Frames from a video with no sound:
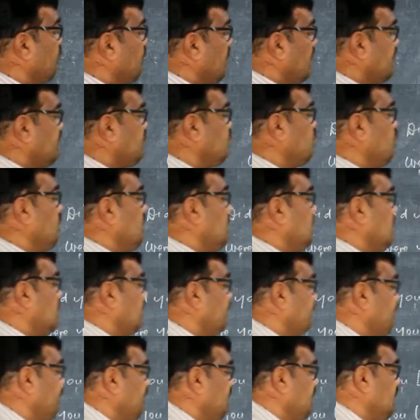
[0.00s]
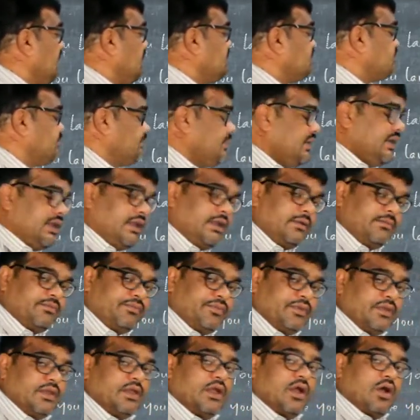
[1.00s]
Were you laughing at
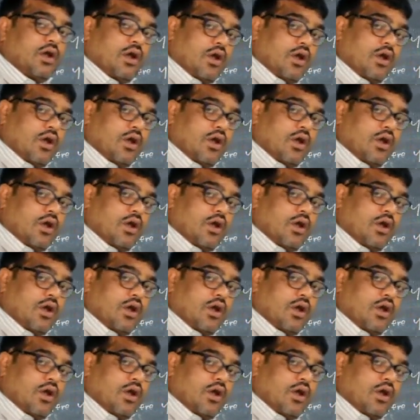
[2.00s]
me